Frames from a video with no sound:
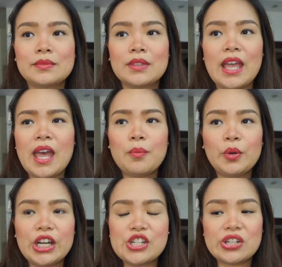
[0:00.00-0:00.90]

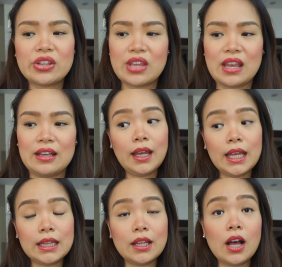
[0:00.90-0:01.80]
hemorrhage thing.
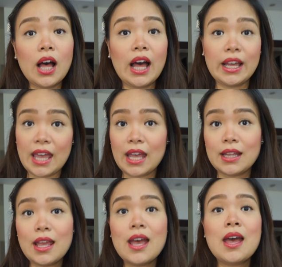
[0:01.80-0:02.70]
It
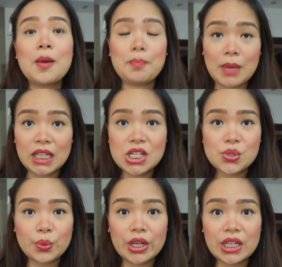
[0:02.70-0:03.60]
again made
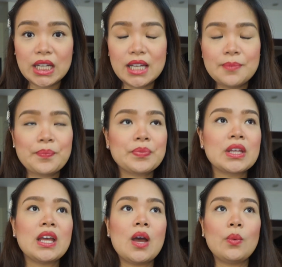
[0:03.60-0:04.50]
us worry.
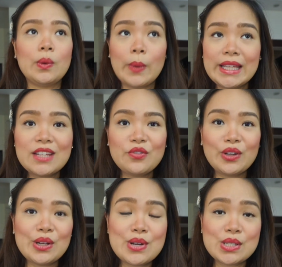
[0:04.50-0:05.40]
We waited for
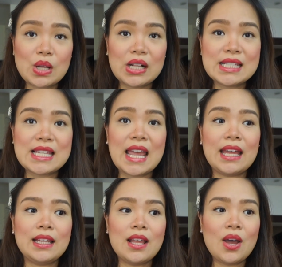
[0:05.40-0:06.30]
the results
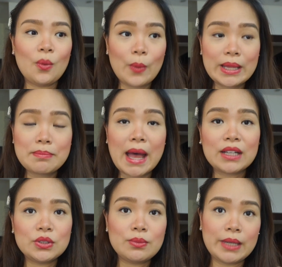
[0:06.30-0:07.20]
and went
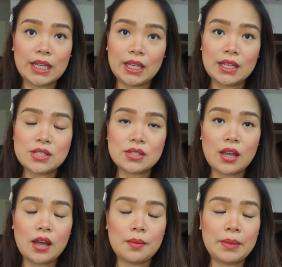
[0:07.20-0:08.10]
back to my
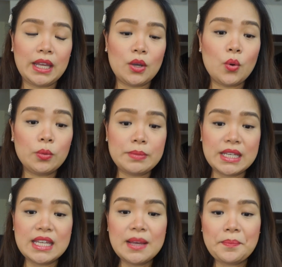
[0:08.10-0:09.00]
my
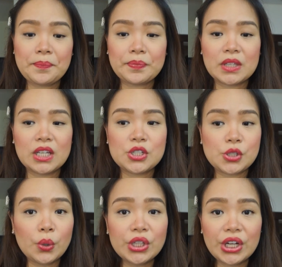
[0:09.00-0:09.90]
OB,
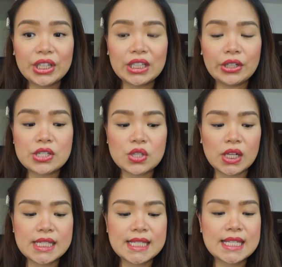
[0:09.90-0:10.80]
showed her the
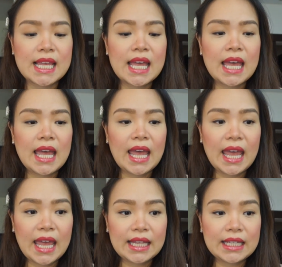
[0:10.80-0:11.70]
results,
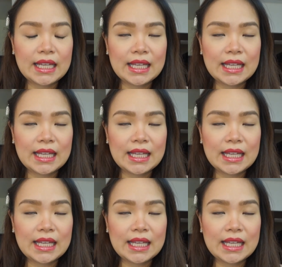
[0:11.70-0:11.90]
and